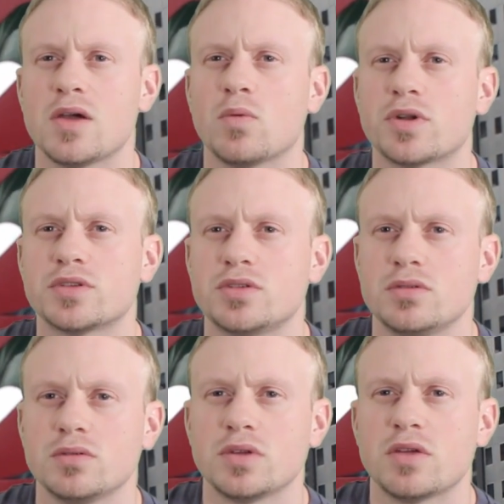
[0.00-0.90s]
I wanted
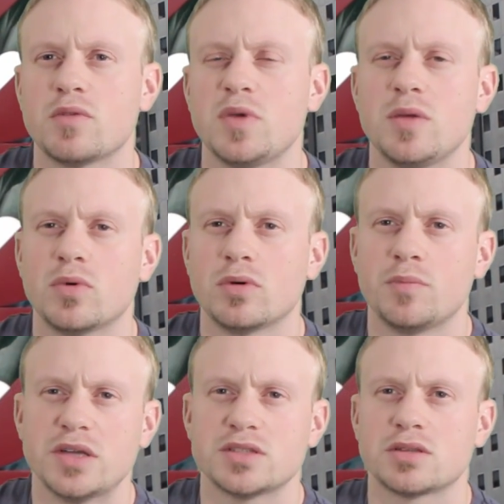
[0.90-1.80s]
to give people a
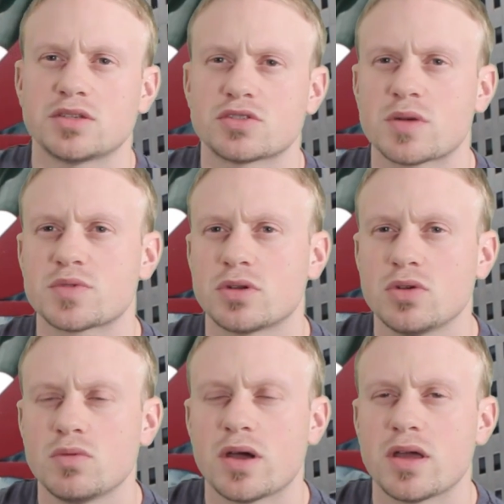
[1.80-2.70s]
basic description
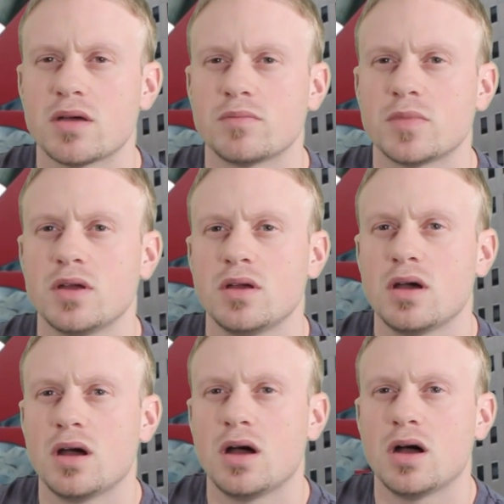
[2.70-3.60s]
of who I am,
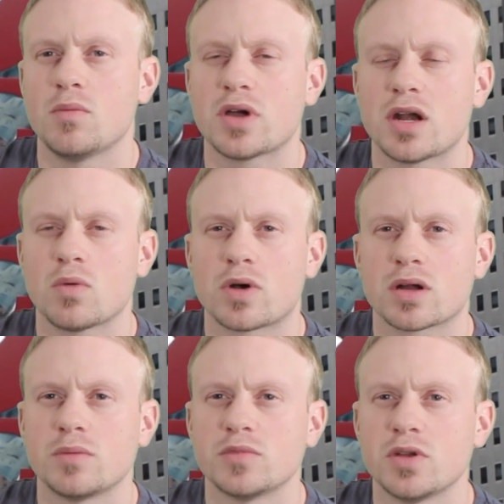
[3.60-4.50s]
what kind of
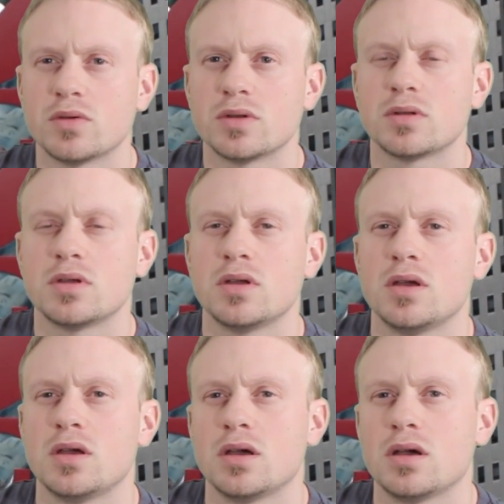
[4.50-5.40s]
work I'm doing.
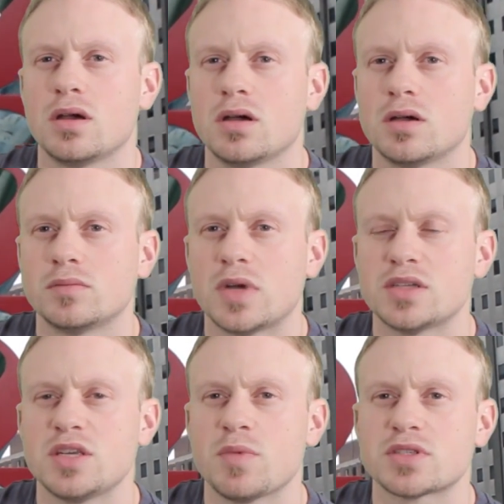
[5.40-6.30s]
I
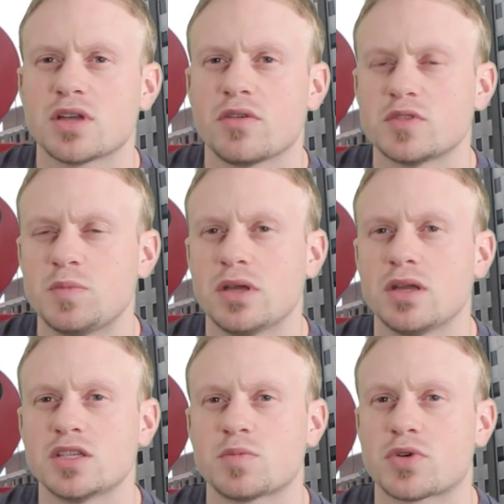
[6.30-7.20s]
see myself as being an
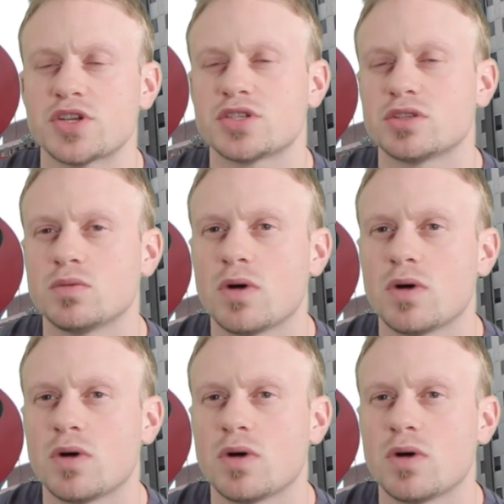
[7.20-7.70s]
inspiration